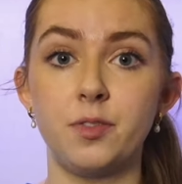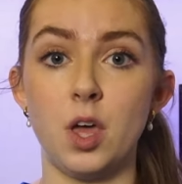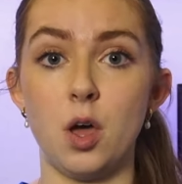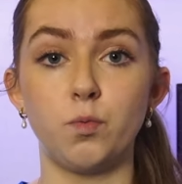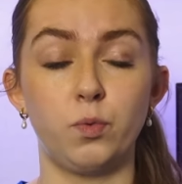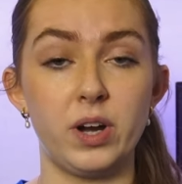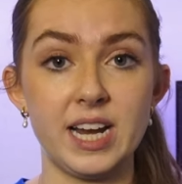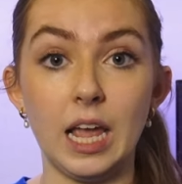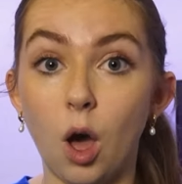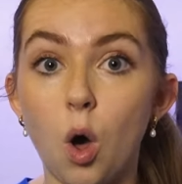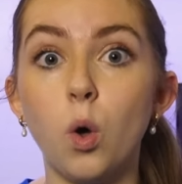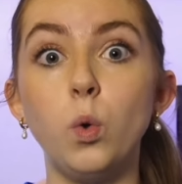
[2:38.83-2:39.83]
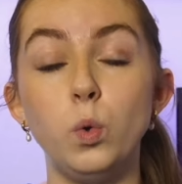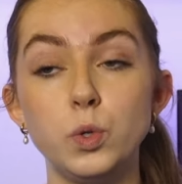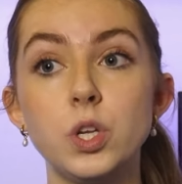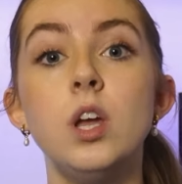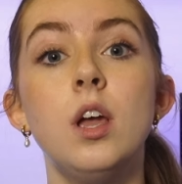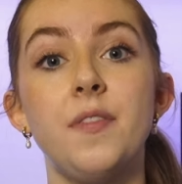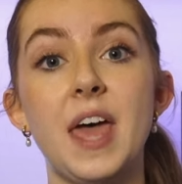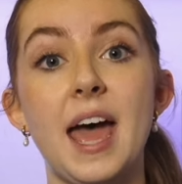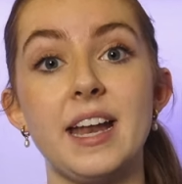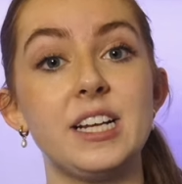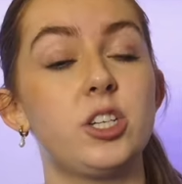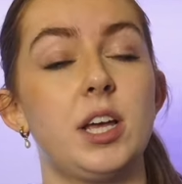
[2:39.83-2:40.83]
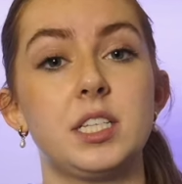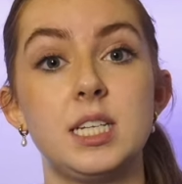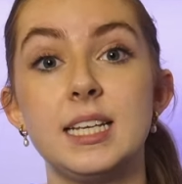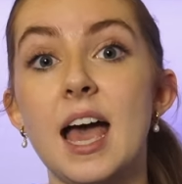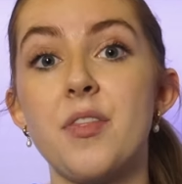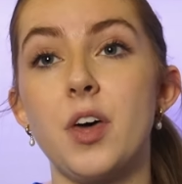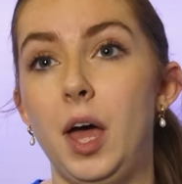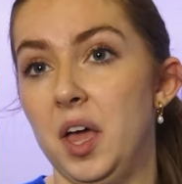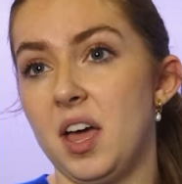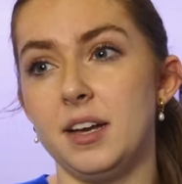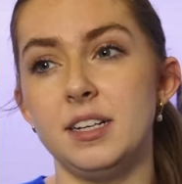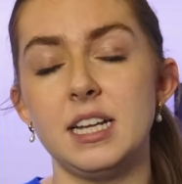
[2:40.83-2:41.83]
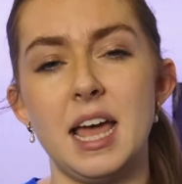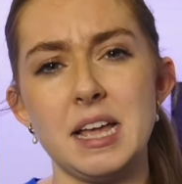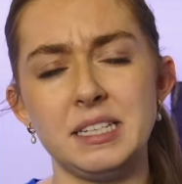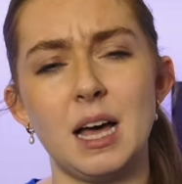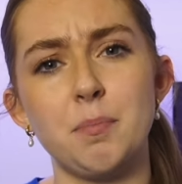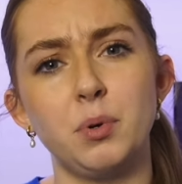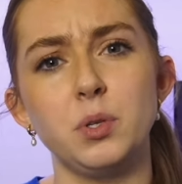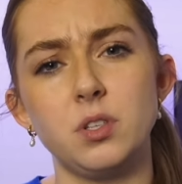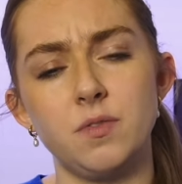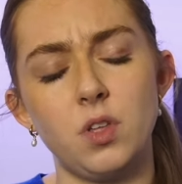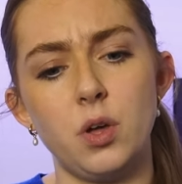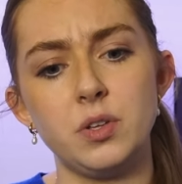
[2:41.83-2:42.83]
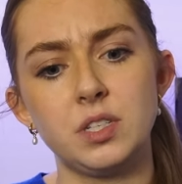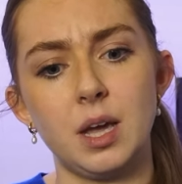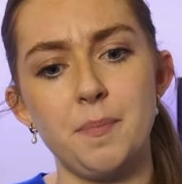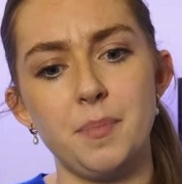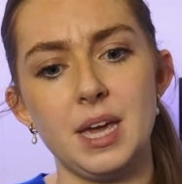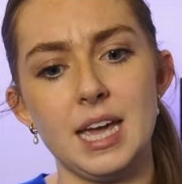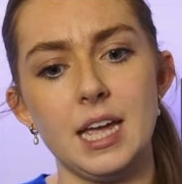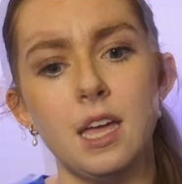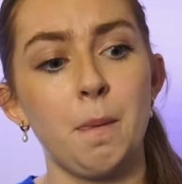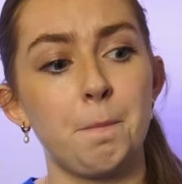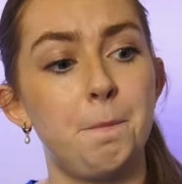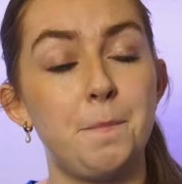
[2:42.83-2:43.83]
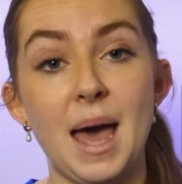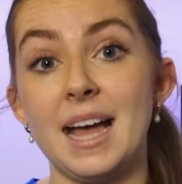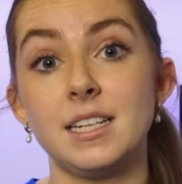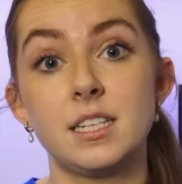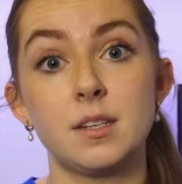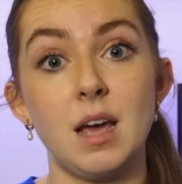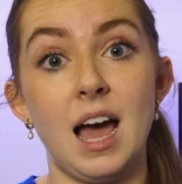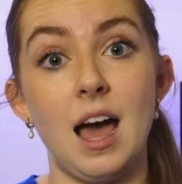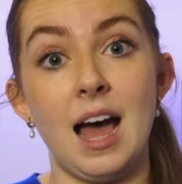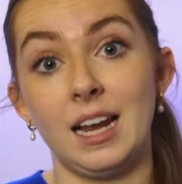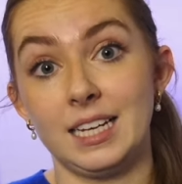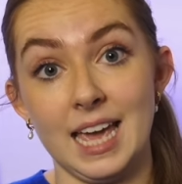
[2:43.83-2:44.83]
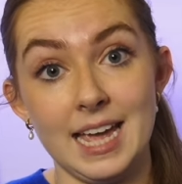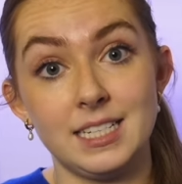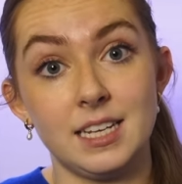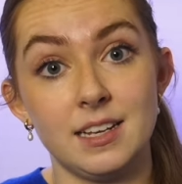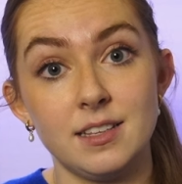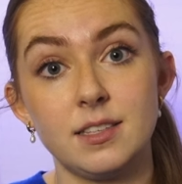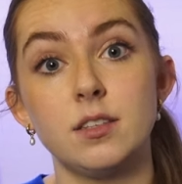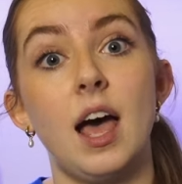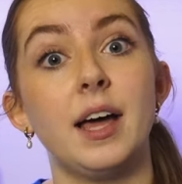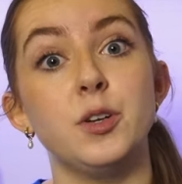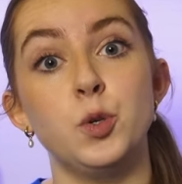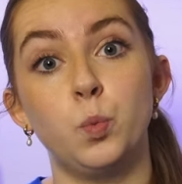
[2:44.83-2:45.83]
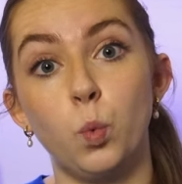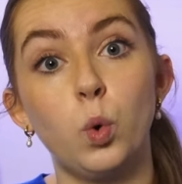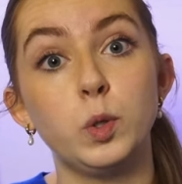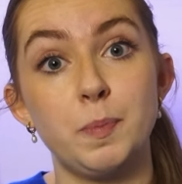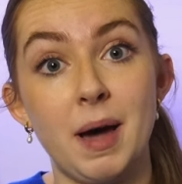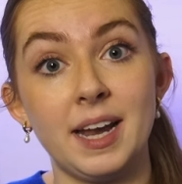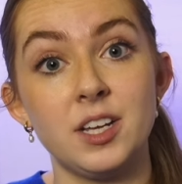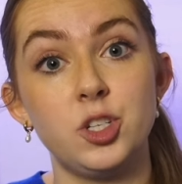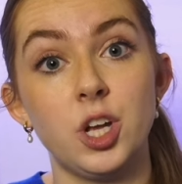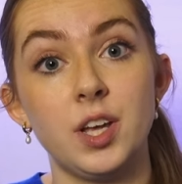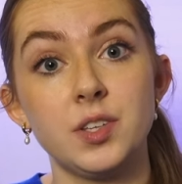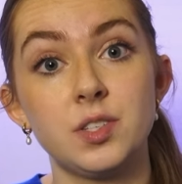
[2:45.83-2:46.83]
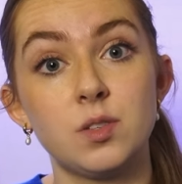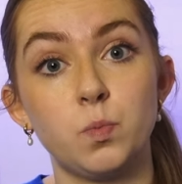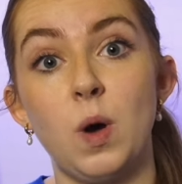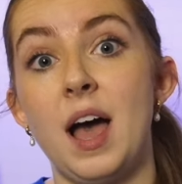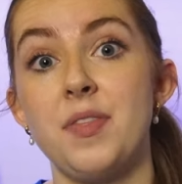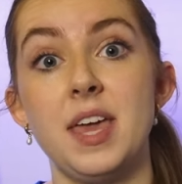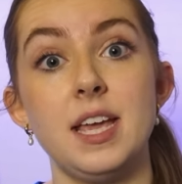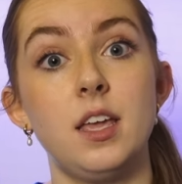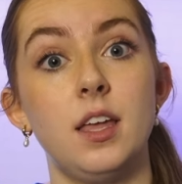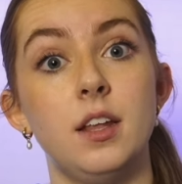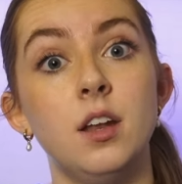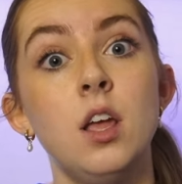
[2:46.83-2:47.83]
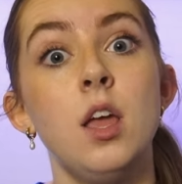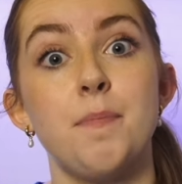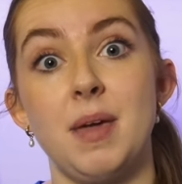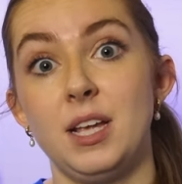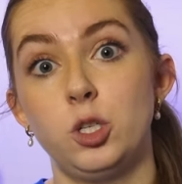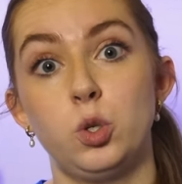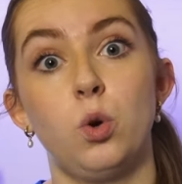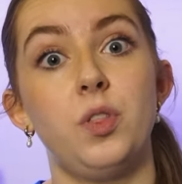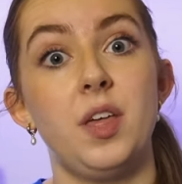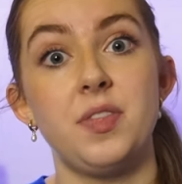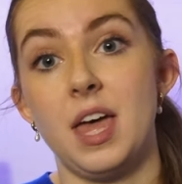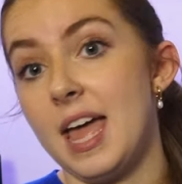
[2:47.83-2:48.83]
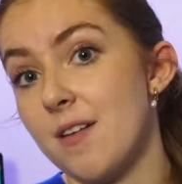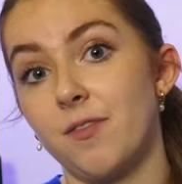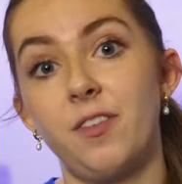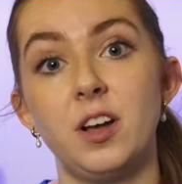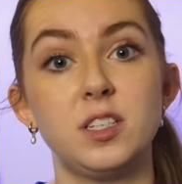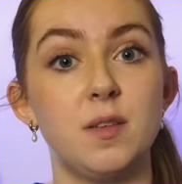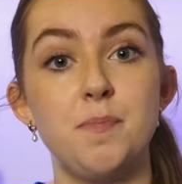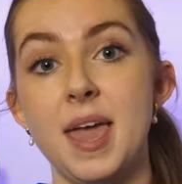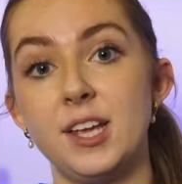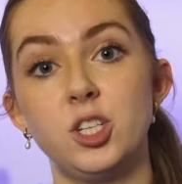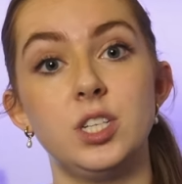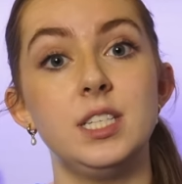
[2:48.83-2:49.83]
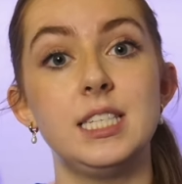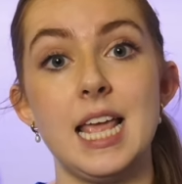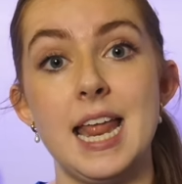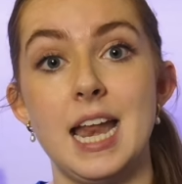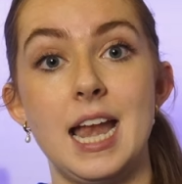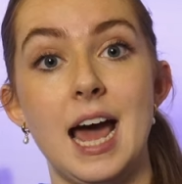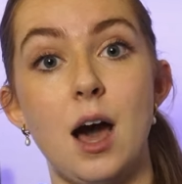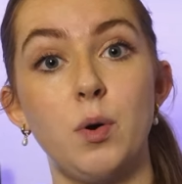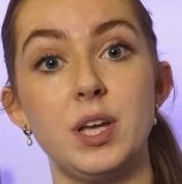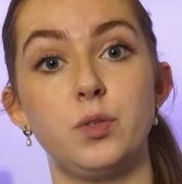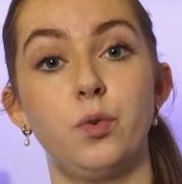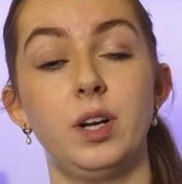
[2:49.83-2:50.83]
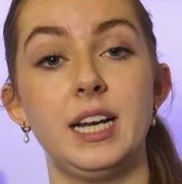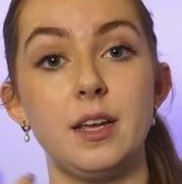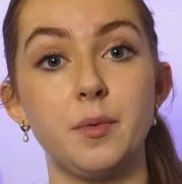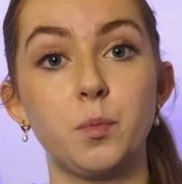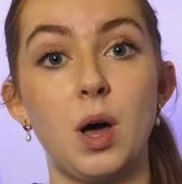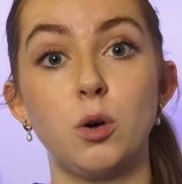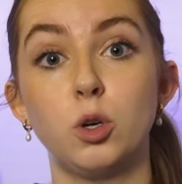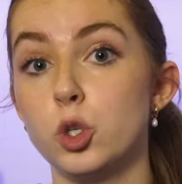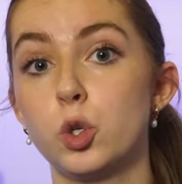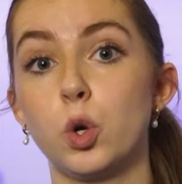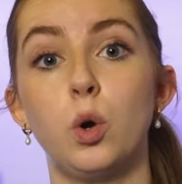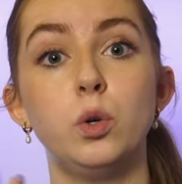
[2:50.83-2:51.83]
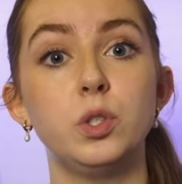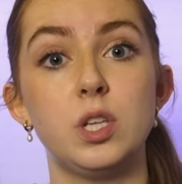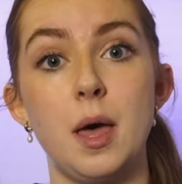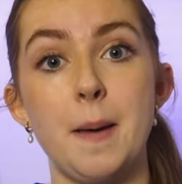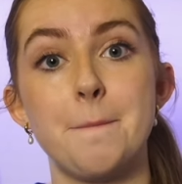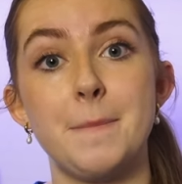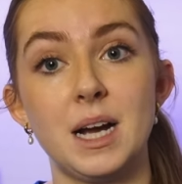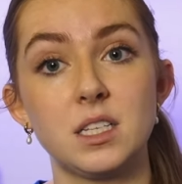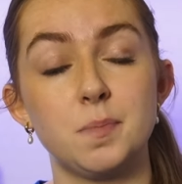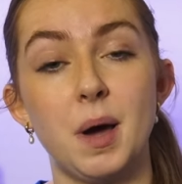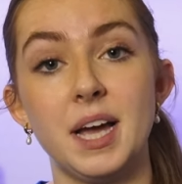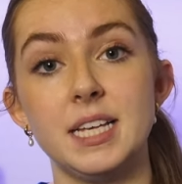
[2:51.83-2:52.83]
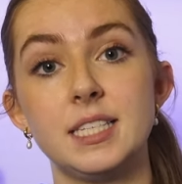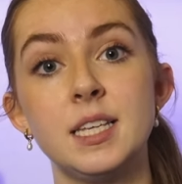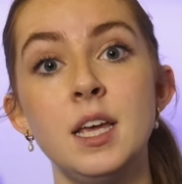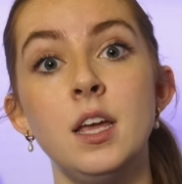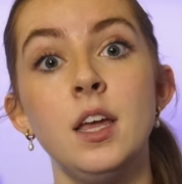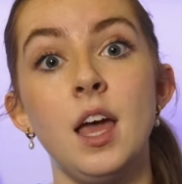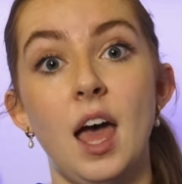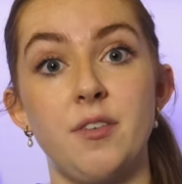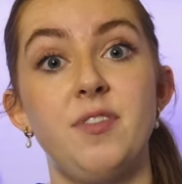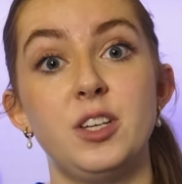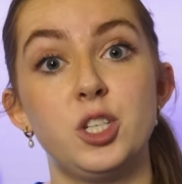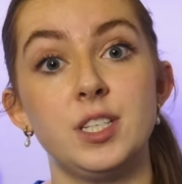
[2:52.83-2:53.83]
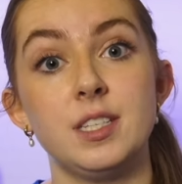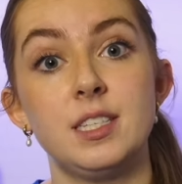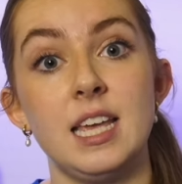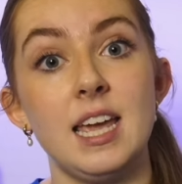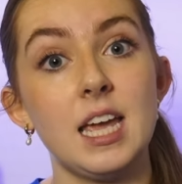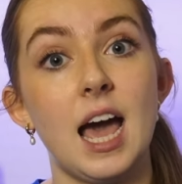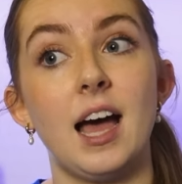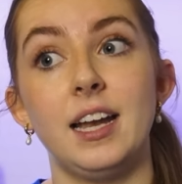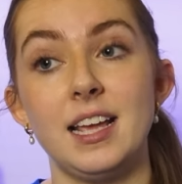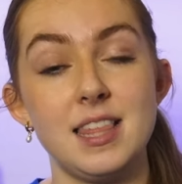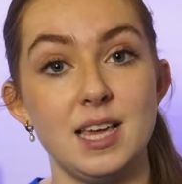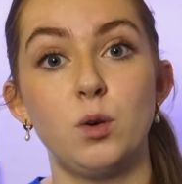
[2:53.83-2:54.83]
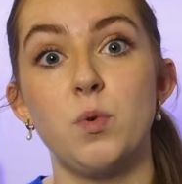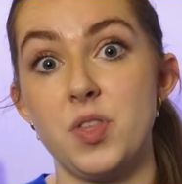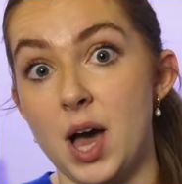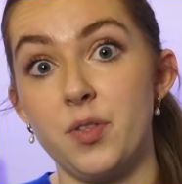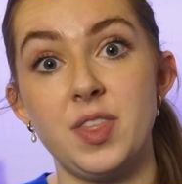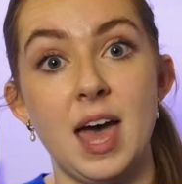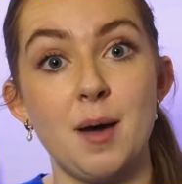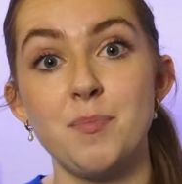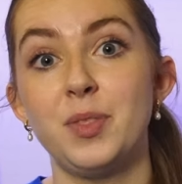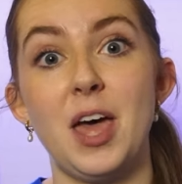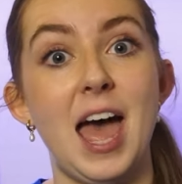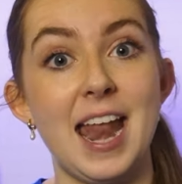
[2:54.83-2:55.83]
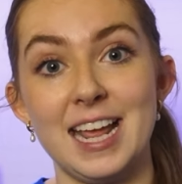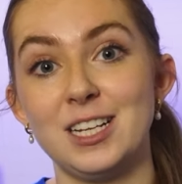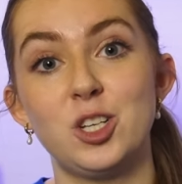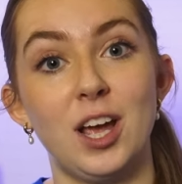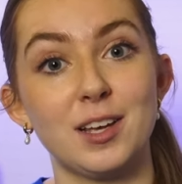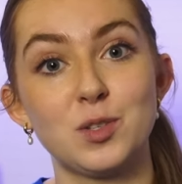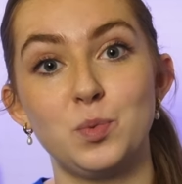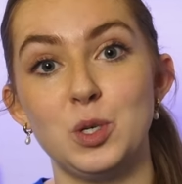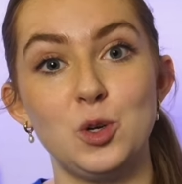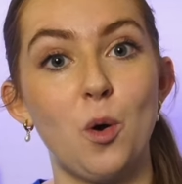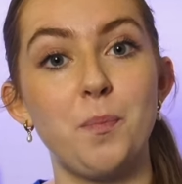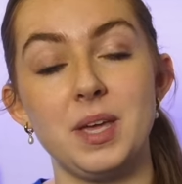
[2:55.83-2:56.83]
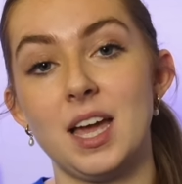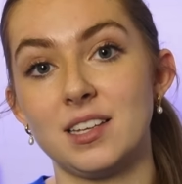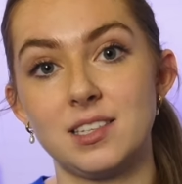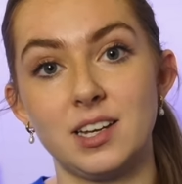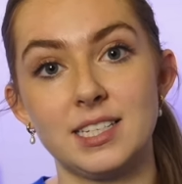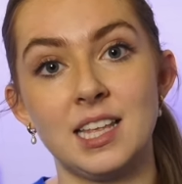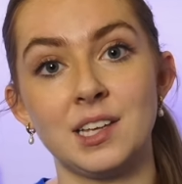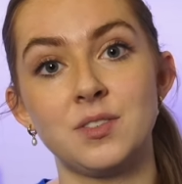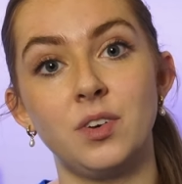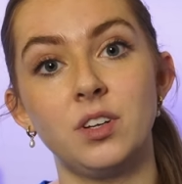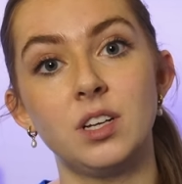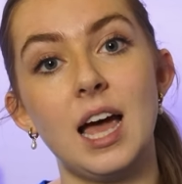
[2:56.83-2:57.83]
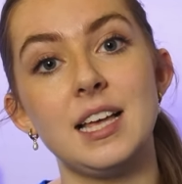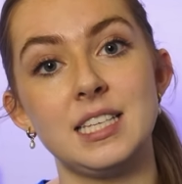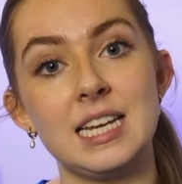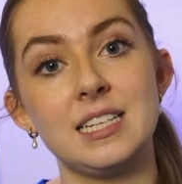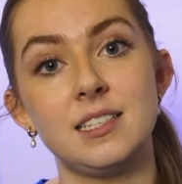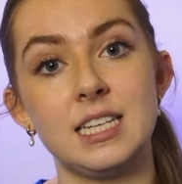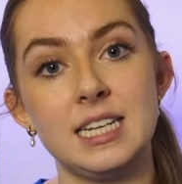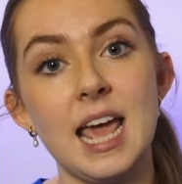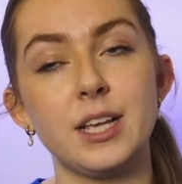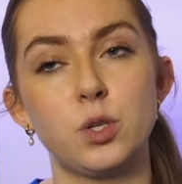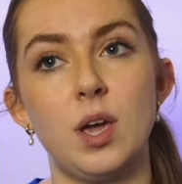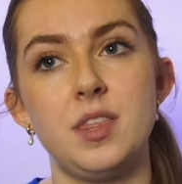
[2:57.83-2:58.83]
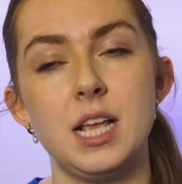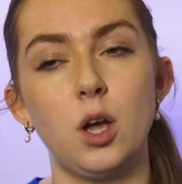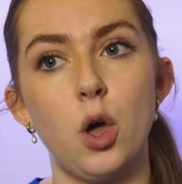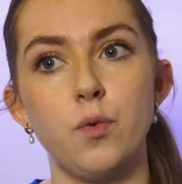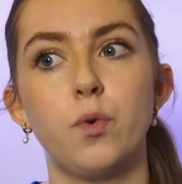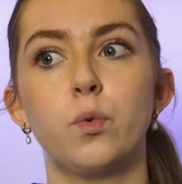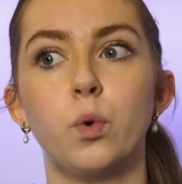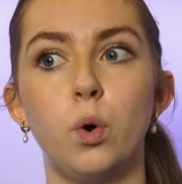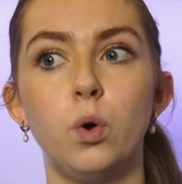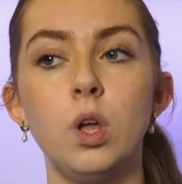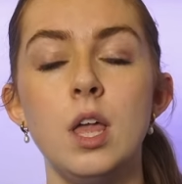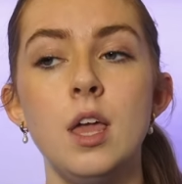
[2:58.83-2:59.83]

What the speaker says: that really hold the NHS together, and examples of those can be bed allocators and ward managers, where they can make sure that the influx of patients in and out is really well controlled to maximise efficiency. And I think without them, the NHS would not be as successful as it is today. So I think overall,